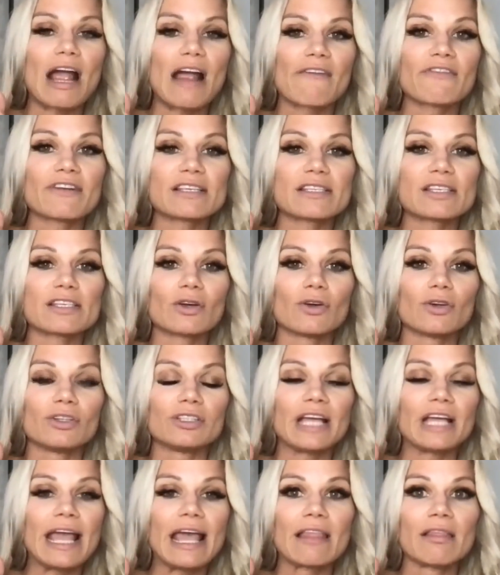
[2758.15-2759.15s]
every single
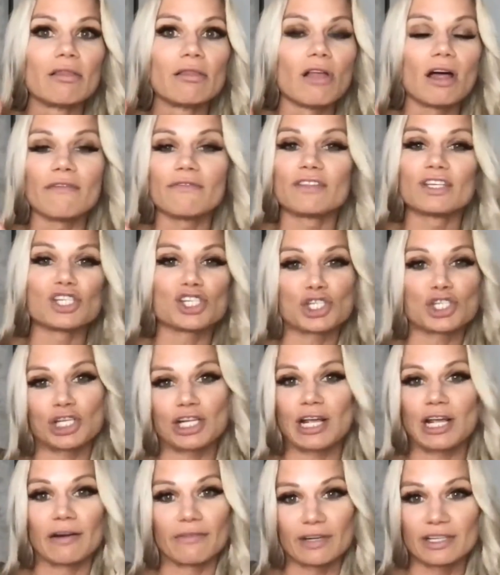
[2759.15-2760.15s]
day and love the
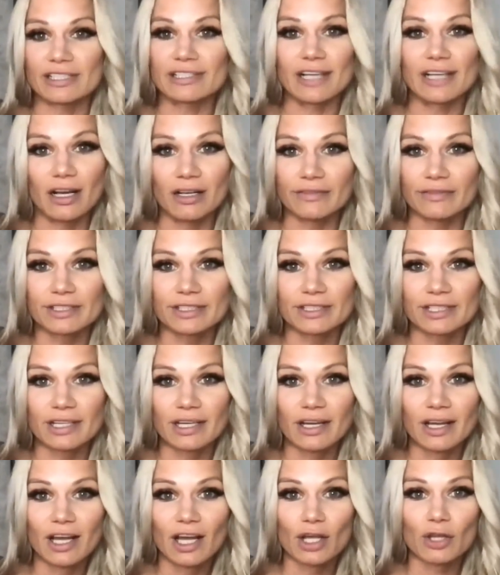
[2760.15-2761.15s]
shit out of ourselves
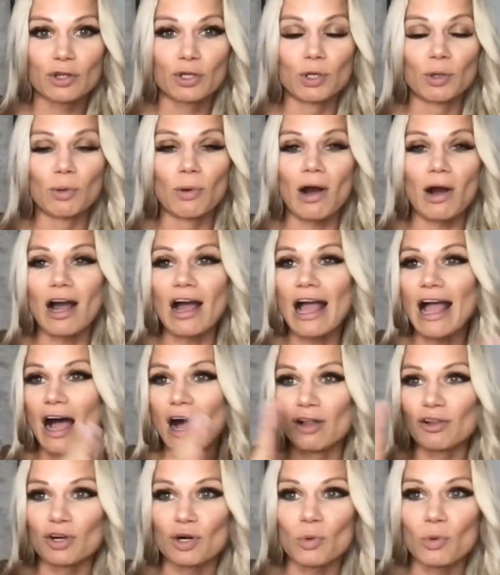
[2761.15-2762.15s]
through
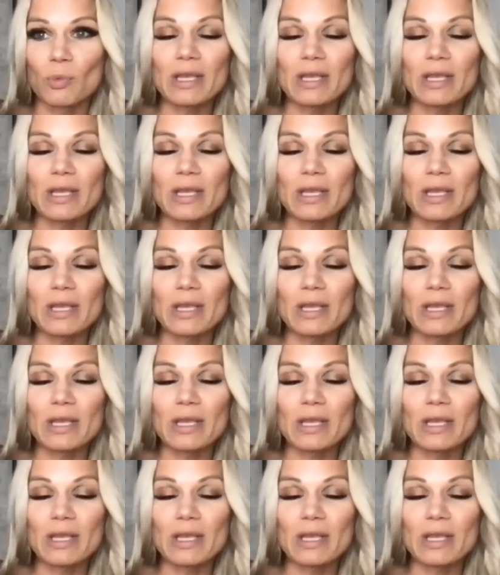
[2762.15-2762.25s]
all our